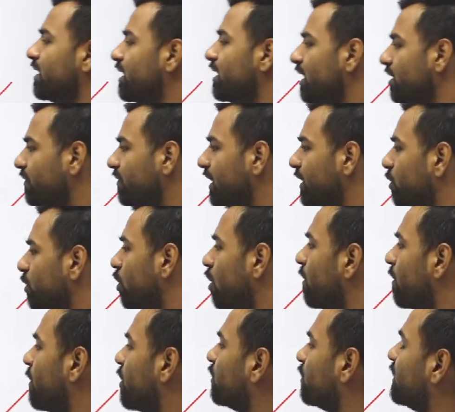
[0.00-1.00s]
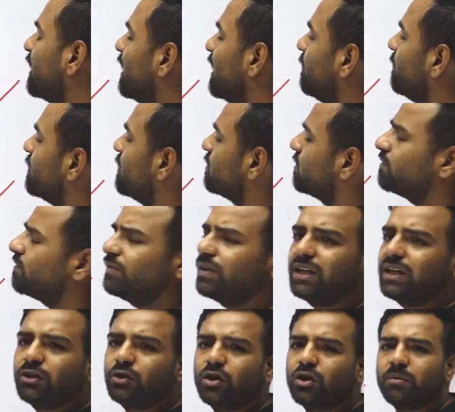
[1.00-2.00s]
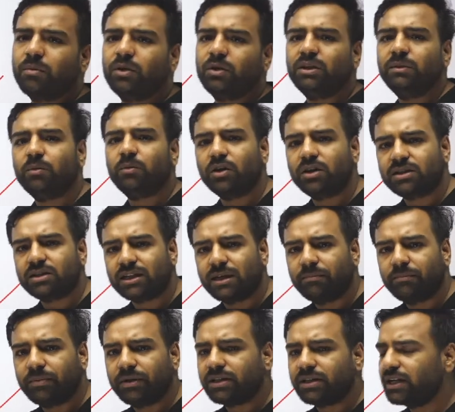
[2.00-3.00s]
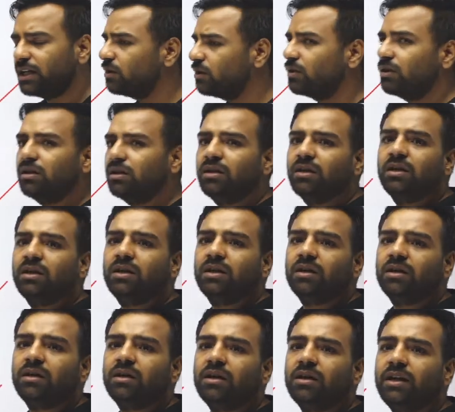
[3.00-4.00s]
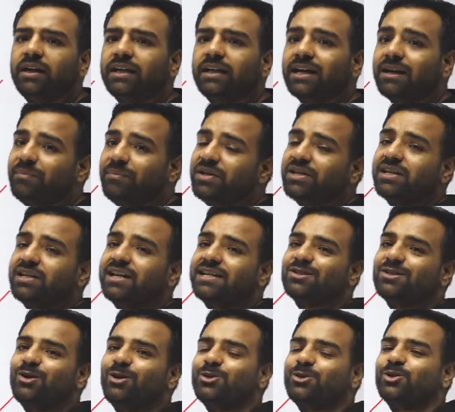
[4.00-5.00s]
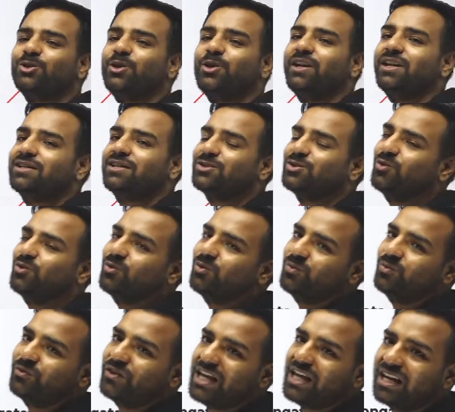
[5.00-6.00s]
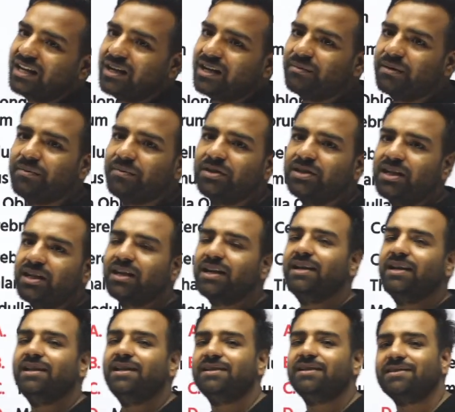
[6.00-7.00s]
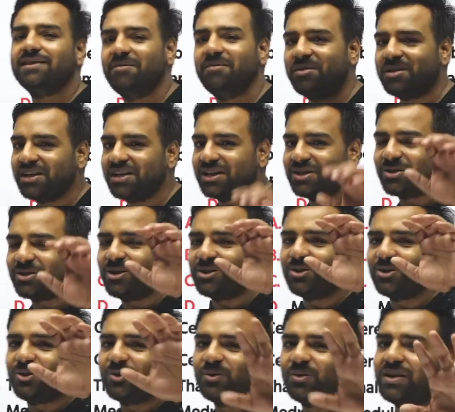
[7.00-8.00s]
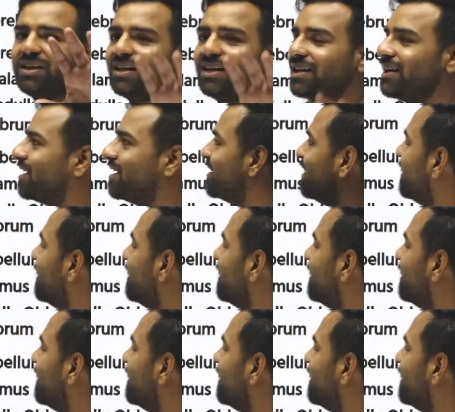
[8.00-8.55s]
If I talk about thalamus, we can talk about the body's temperature and all. And Abhishek has also joined us. So welcome, Abhishek. And yes, Abhishek is also totally correct.